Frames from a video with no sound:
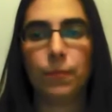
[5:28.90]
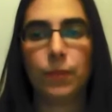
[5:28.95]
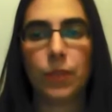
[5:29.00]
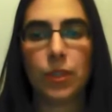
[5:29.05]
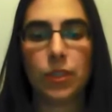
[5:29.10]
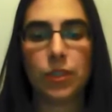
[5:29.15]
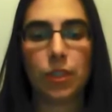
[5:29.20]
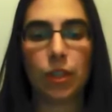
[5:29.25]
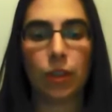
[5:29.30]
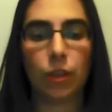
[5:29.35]

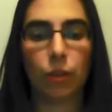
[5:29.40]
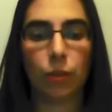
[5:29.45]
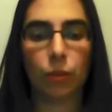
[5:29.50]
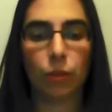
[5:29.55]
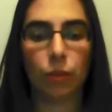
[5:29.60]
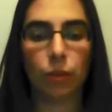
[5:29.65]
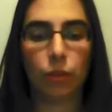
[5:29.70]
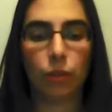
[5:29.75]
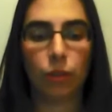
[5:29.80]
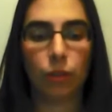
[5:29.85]

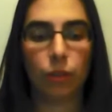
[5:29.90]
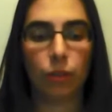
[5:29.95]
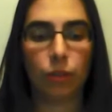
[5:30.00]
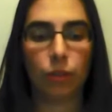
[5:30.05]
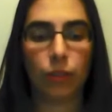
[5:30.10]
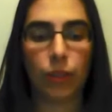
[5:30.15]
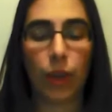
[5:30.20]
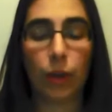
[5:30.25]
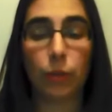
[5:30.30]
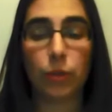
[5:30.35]
So
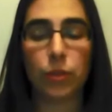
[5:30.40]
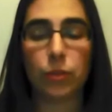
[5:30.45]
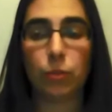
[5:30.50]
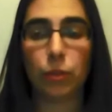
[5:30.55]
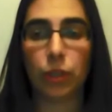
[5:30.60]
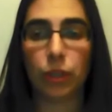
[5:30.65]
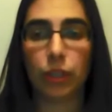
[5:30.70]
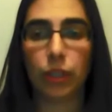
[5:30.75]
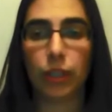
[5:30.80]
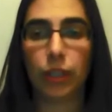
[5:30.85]
that was
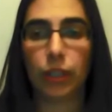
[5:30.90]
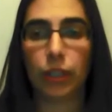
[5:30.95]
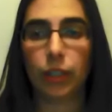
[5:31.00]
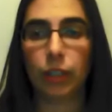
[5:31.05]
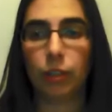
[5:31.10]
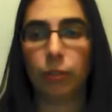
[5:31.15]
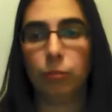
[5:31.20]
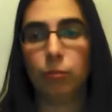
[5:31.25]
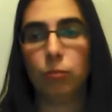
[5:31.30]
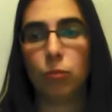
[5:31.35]
really
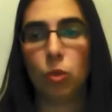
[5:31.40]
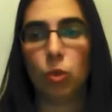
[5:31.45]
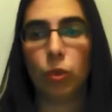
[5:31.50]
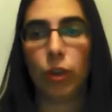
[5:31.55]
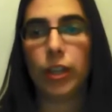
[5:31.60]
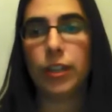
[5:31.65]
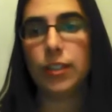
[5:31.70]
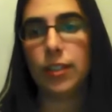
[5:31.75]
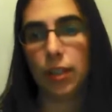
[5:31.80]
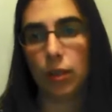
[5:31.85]

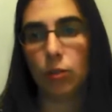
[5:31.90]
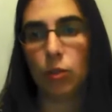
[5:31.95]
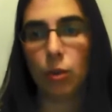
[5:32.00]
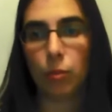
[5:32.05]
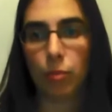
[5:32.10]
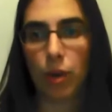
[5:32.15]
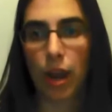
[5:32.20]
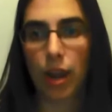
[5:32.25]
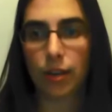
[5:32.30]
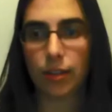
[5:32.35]
great SQL
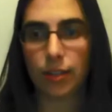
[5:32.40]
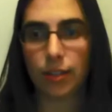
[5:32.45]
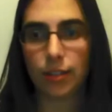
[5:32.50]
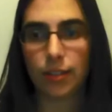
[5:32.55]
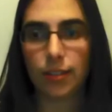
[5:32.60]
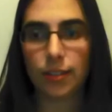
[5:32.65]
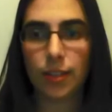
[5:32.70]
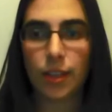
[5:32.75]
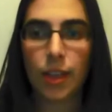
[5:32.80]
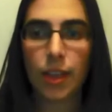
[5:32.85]

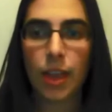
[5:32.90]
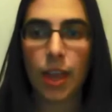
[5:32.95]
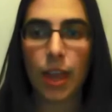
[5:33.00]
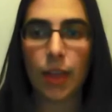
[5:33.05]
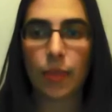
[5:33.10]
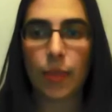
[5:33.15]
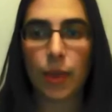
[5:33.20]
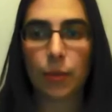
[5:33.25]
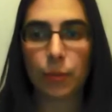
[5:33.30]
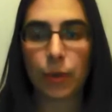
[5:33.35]
practice.
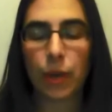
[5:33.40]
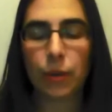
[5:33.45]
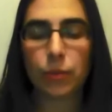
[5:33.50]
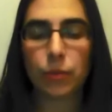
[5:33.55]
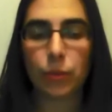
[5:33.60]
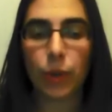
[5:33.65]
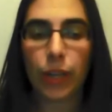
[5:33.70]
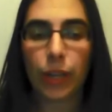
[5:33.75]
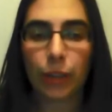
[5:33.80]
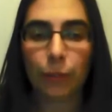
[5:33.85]
And then when I was
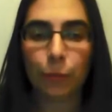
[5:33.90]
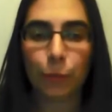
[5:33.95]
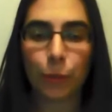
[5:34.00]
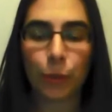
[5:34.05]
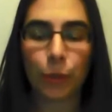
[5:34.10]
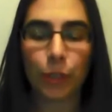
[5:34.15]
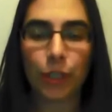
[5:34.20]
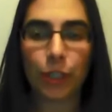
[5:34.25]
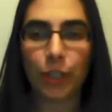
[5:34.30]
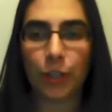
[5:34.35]
ready
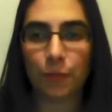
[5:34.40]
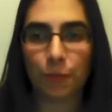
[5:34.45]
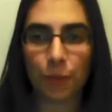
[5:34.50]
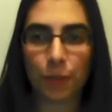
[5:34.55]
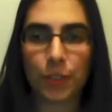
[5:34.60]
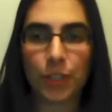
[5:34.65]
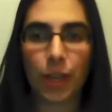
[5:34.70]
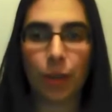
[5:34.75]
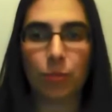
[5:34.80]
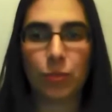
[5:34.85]
for a
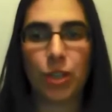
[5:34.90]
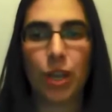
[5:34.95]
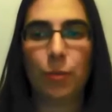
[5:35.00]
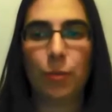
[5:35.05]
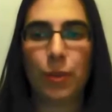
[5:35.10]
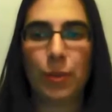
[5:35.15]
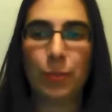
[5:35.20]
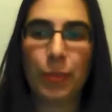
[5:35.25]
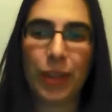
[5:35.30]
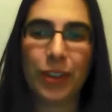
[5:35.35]
full-time job
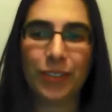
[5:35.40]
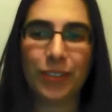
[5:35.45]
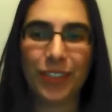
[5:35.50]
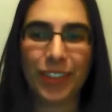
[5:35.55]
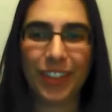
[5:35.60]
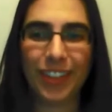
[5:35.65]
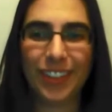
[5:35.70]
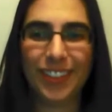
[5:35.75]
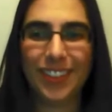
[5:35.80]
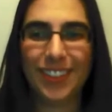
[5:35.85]
with
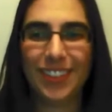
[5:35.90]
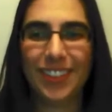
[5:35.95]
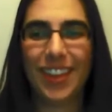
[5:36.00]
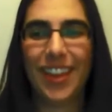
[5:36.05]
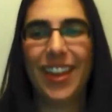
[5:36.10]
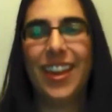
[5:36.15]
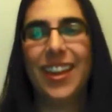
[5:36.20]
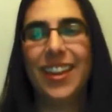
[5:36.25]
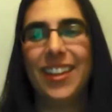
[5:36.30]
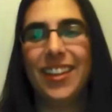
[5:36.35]
benefits
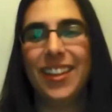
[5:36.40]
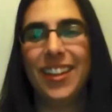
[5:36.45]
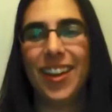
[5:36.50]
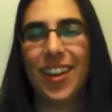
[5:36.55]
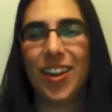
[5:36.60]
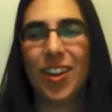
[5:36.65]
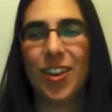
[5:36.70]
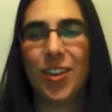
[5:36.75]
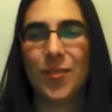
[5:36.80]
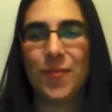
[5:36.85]
and,
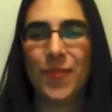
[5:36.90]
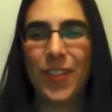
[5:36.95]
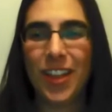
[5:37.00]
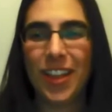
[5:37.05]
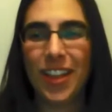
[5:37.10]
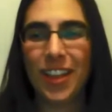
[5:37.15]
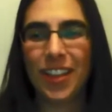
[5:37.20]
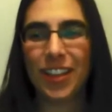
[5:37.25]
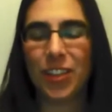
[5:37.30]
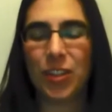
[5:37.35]

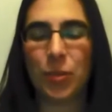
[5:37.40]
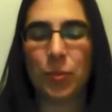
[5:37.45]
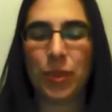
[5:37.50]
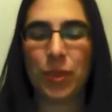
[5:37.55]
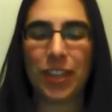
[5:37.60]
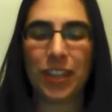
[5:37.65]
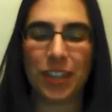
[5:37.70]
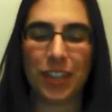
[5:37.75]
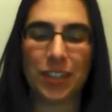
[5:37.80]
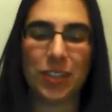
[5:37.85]

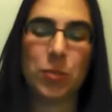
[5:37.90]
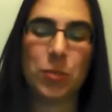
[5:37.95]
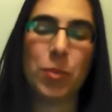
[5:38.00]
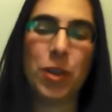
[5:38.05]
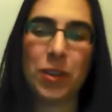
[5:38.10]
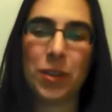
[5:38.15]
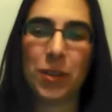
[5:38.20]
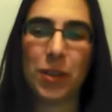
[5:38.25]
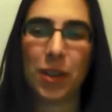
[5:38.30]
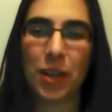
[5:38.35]
being an
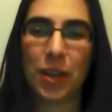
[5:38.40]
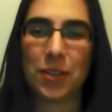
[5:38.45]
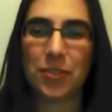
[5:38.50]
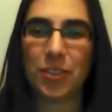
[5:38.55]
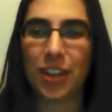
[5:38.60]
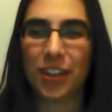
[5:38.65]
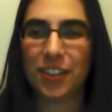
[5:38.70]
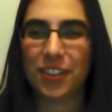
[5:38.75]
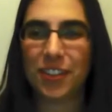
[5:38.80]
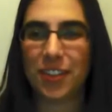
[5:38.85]
independent
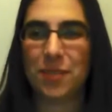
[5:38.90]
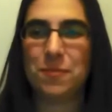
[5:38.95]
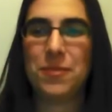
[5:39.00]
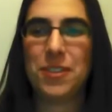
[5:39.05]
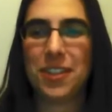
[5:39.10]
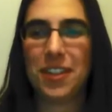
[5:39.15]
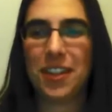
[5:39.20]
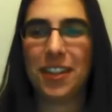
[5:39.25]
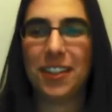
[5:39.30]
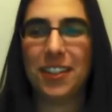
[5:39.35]
contractor can be
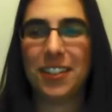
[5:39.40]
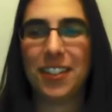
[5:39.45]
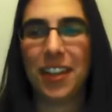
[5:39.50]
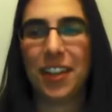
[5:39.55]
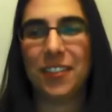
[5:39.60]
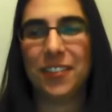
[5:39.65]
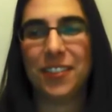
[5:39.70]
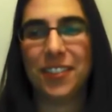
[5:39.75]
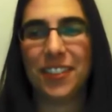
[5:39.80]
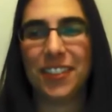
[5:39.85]
kind of
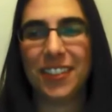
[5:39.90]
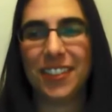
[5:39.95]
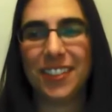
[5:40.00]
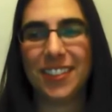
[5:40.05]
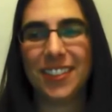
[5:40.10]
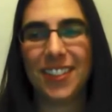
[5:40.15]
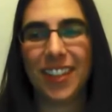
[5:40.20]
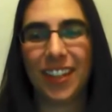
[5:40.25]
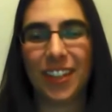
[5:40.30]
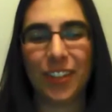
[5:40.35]
tough. And
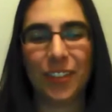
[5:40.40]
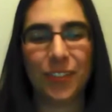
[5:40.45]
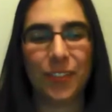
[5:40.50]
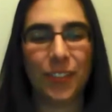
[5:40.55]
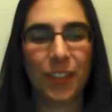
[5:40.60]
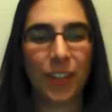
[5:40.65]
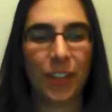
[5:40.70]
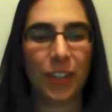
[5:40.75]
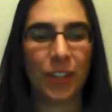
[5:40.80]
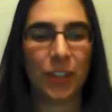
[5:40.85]
it's kind of,
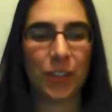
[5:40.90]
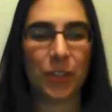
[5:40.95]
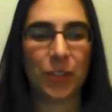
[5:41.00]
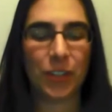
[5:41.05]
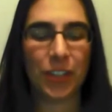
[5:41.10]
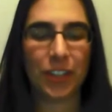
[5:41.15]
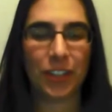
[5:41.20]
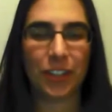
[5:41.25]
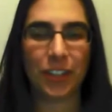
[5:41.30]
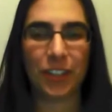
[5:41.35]
you
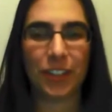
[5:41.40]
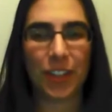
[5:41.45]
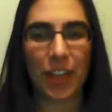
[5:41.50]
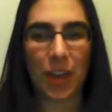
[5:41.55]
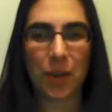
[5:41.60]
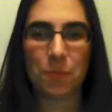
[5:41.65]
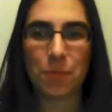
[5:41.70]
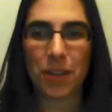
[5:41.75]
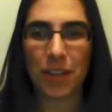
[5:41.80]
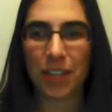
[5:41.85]
get a lot
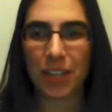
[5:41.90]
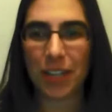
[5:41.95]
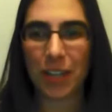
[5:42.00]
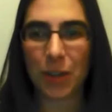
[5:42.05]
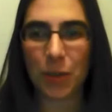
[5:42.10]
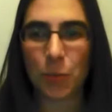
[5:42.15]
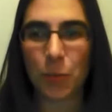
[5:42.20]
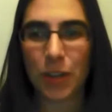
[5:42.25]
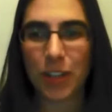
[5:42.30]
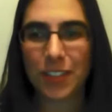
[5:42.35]
of money
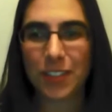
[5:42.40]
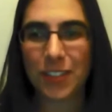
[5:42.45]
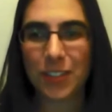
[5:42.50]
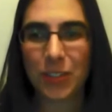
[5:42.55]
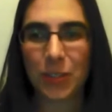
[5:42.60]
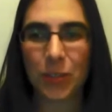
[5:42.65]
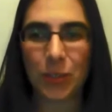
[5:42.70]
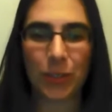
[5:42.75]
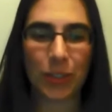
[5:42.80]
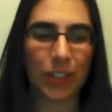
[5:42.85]
at once
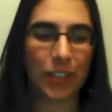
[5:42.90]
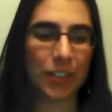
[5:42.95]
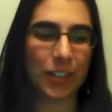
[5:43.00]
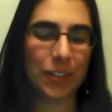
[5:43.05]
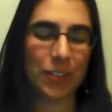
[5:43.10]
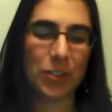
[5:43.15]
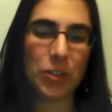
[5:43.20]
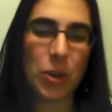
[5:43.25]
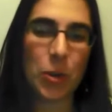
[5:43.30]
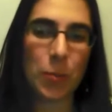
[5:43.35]
or
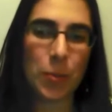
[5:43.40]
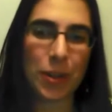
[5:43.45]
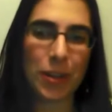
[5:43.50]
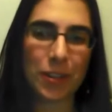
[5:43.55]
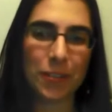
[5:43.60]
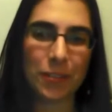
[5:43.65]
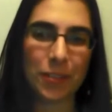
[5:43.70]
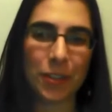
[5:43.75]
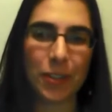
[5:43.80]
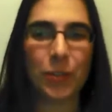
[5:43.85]
no money
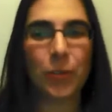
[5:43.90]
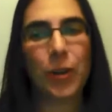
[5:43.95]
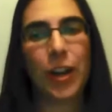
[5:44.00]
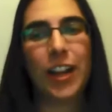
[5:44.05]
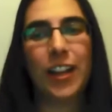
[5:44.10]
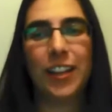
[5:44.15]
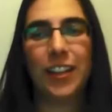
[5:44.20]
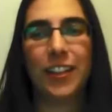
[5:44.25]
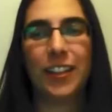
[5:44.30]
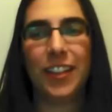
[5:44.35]
for a
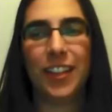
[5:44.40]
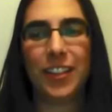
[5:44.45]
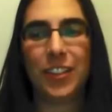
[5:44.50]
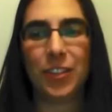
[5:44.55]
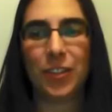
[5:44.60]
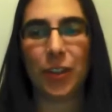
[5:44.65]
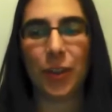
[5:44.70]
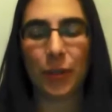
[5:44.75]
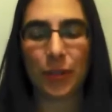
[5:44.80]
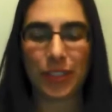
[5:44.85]
while, and
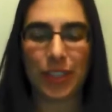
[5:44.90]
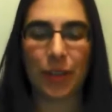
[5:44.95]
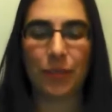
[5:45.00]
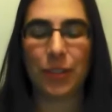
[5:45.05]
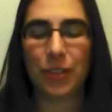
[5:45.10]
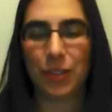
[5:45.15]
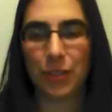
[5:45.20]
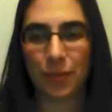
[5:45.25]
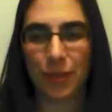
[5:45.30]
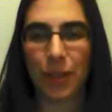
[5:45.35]
you're always having
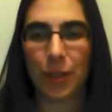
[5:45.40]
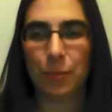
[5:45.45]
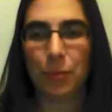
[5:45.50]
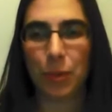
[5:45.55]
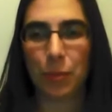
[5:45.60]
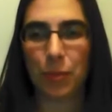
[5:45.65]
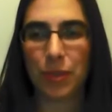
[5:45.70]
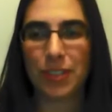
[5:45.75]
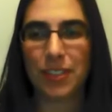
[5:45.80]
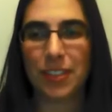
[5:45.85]
to develop your
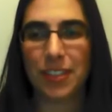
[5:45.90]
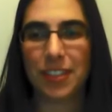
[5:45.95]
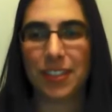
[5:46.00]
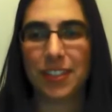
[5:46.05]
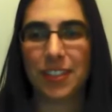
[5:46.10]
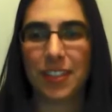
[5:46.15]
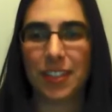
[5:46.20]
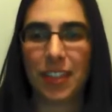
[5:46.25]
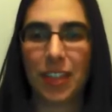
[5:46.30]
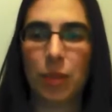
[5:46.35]
business
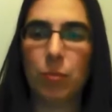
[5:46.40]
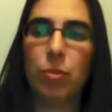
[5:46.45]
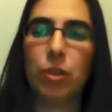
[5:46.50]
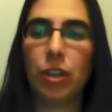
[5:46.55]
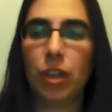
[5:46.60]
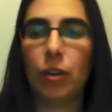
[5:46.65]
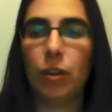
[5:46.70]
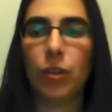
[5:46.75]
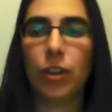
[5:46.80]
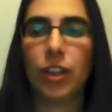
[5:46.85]
and keep it
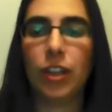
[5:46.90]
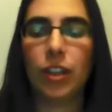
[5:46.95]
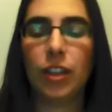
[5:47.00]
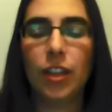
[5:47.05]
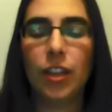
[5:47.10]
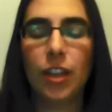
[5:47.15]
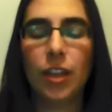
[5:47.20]
going.